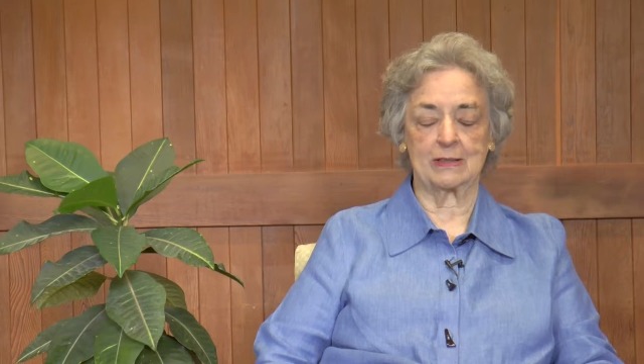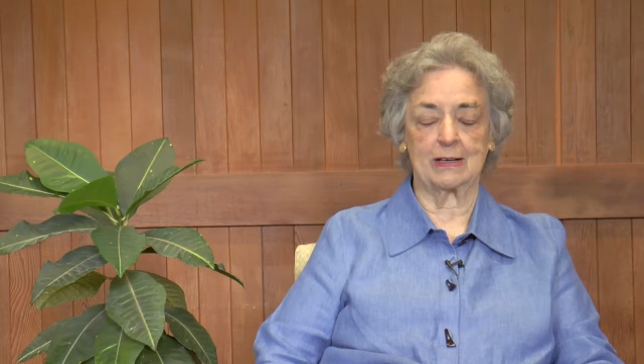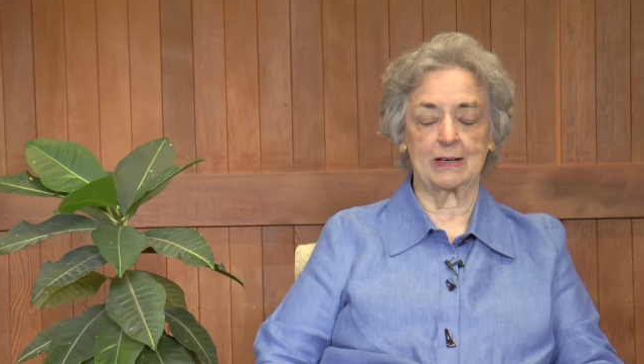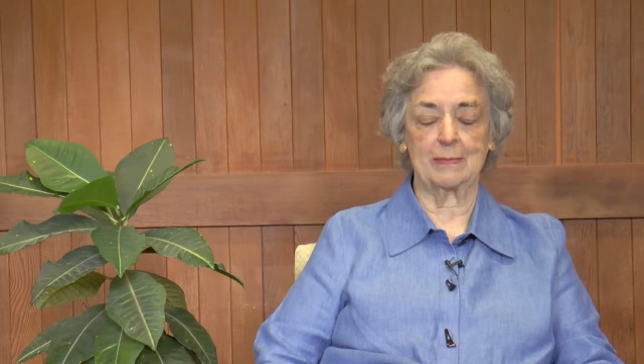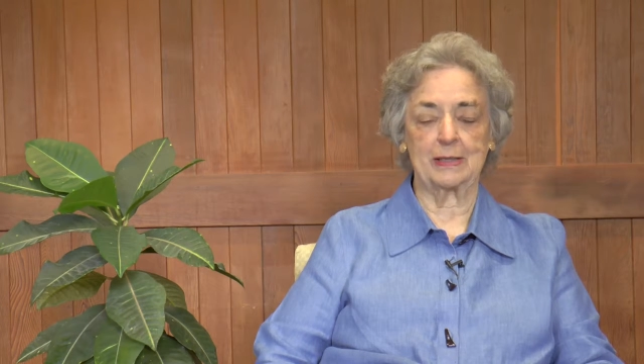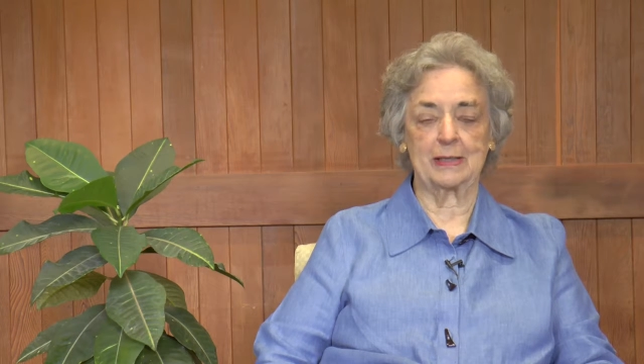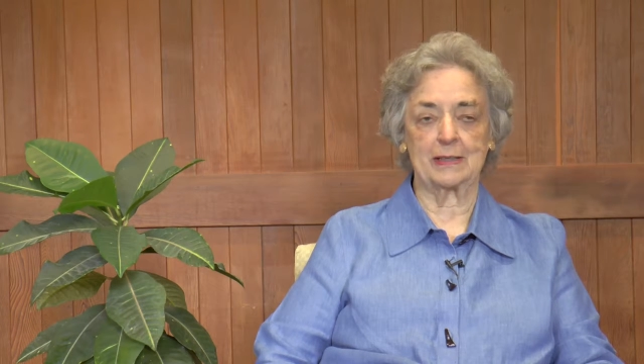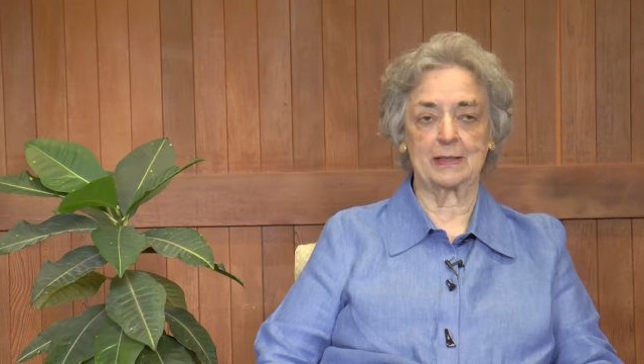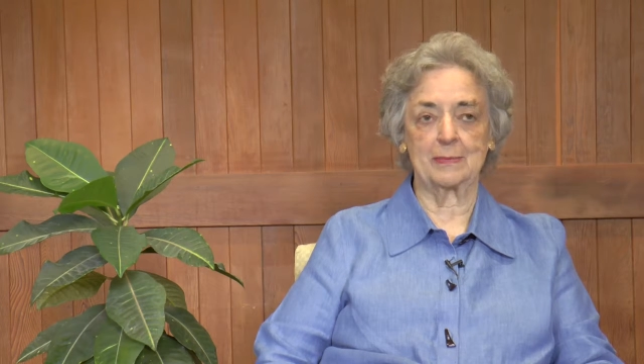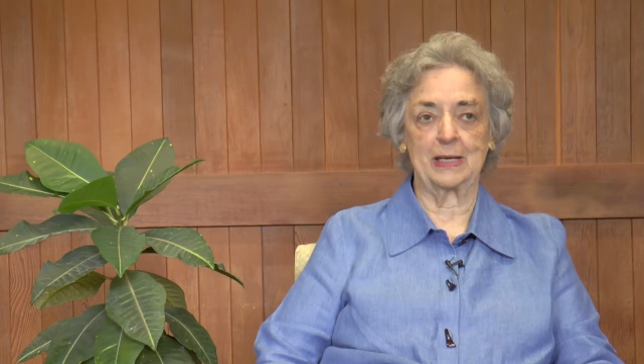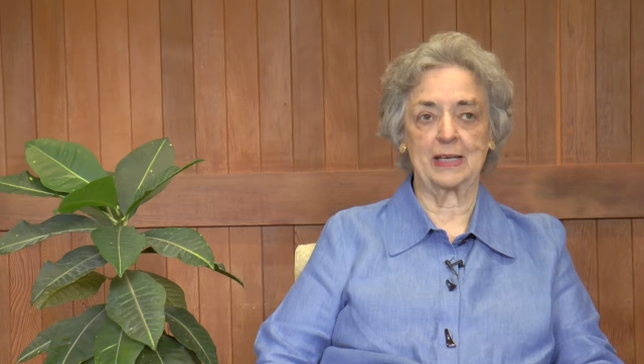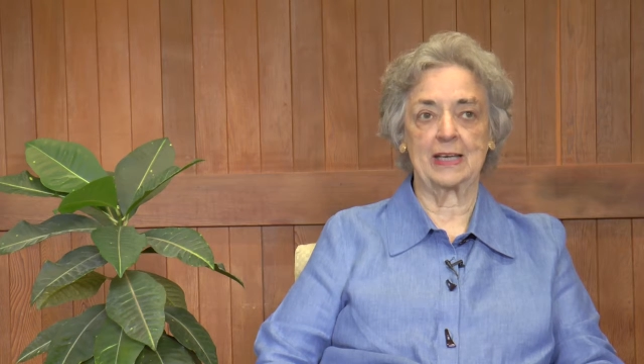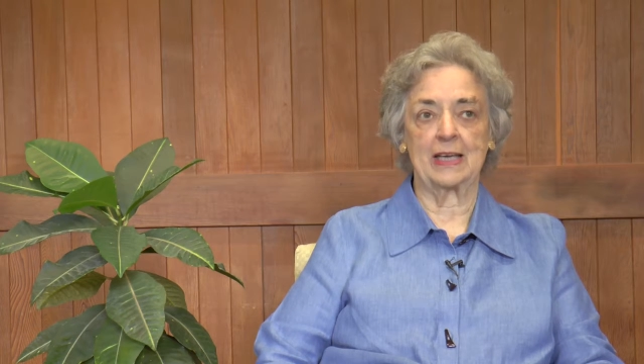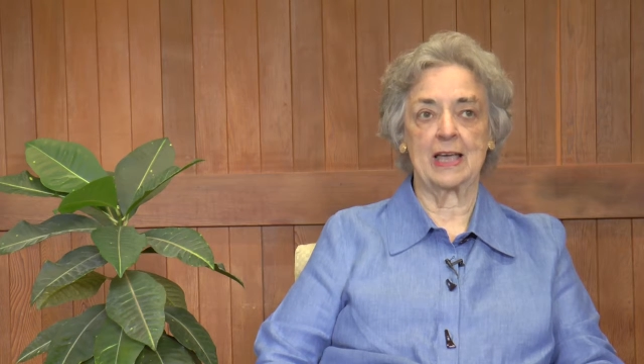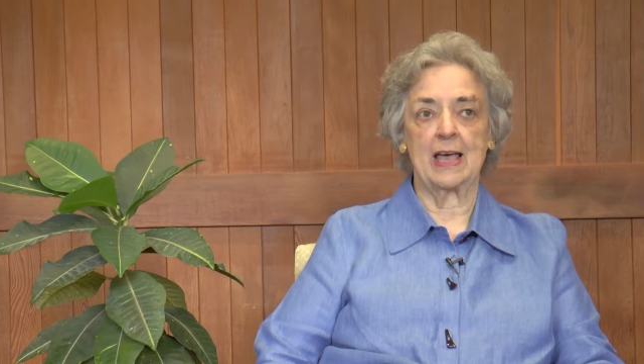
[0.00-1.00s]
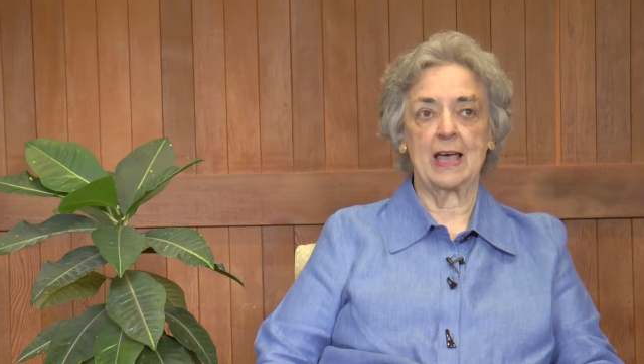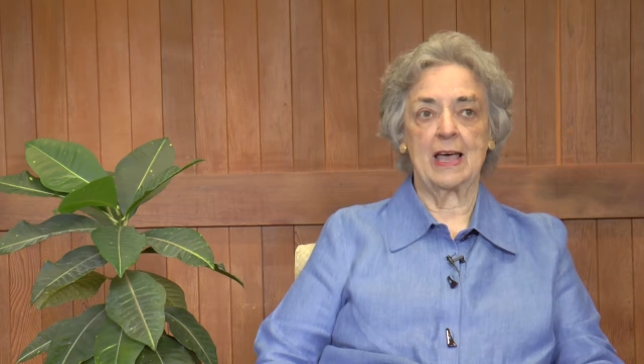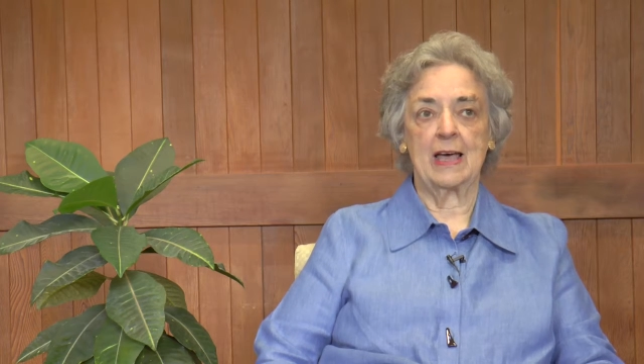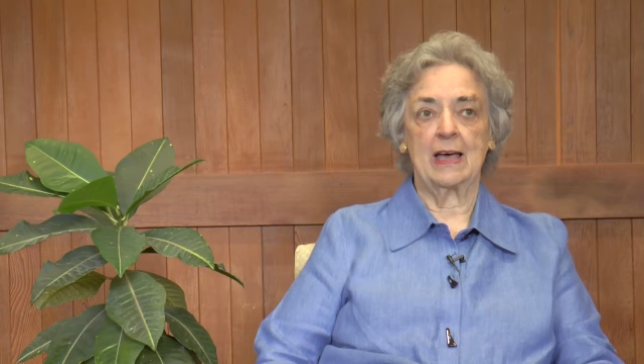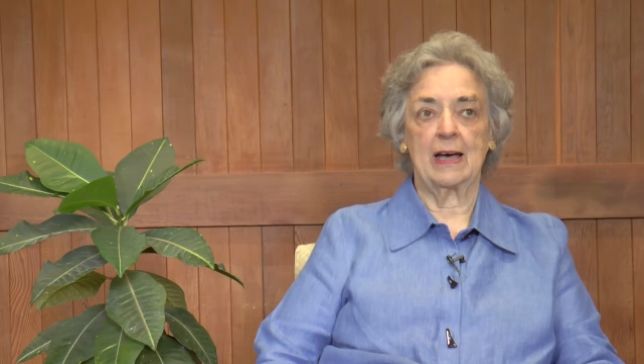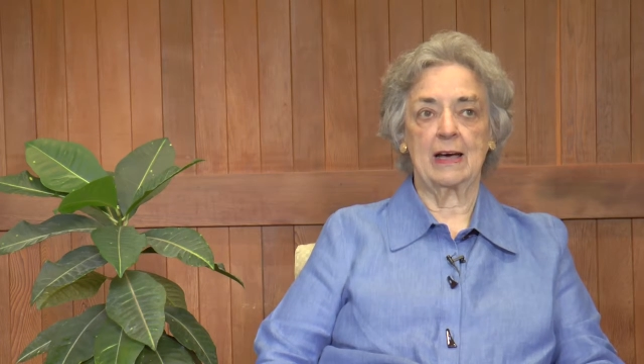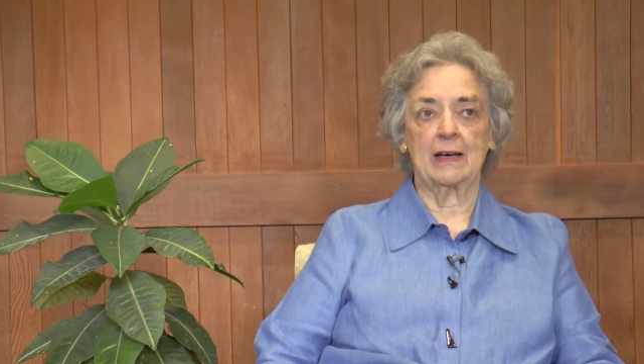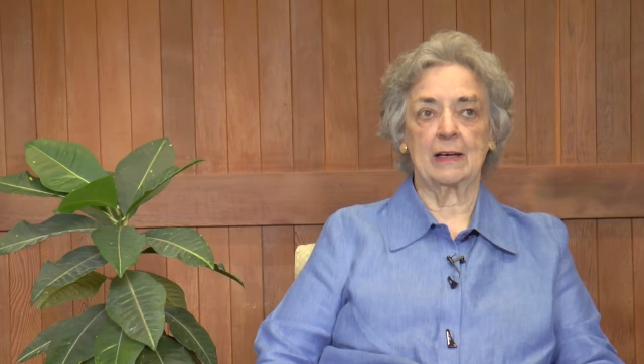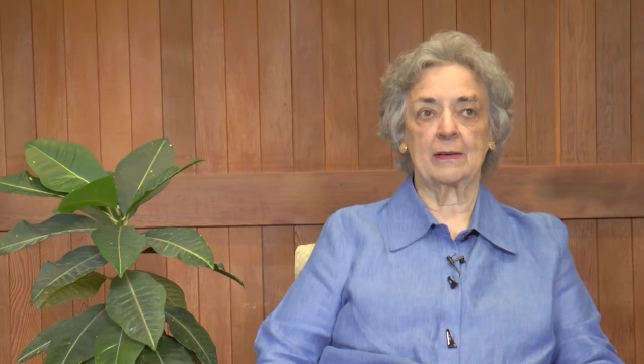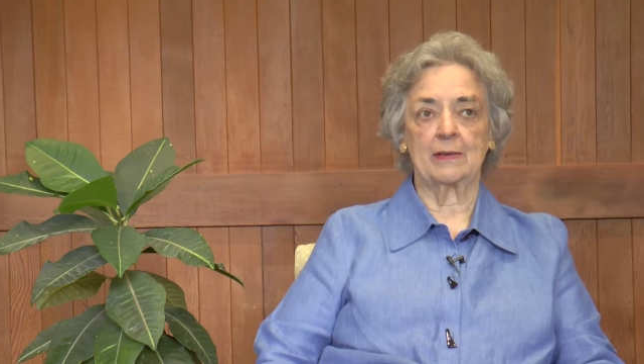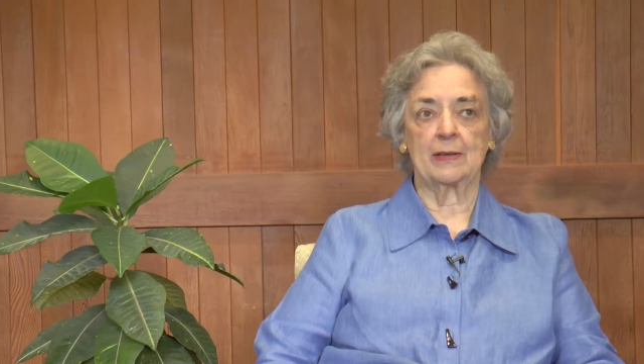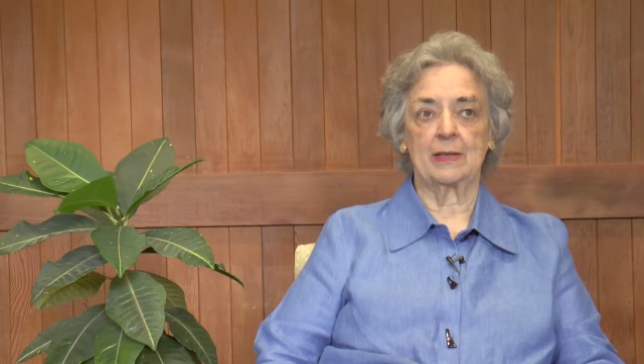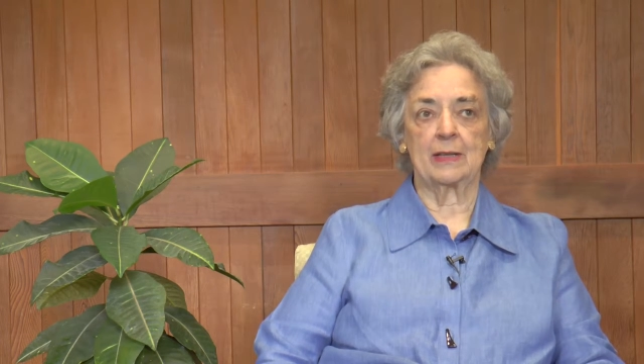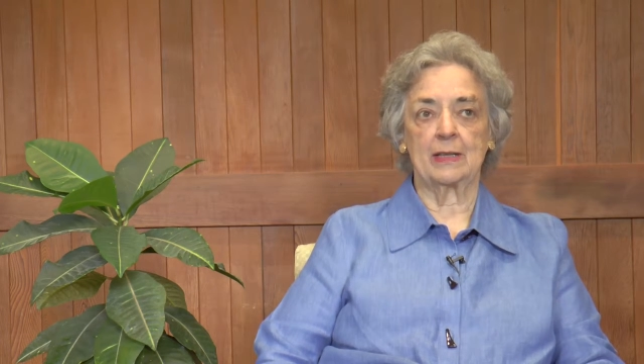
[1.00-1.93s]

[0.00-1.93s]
Carmel to me. I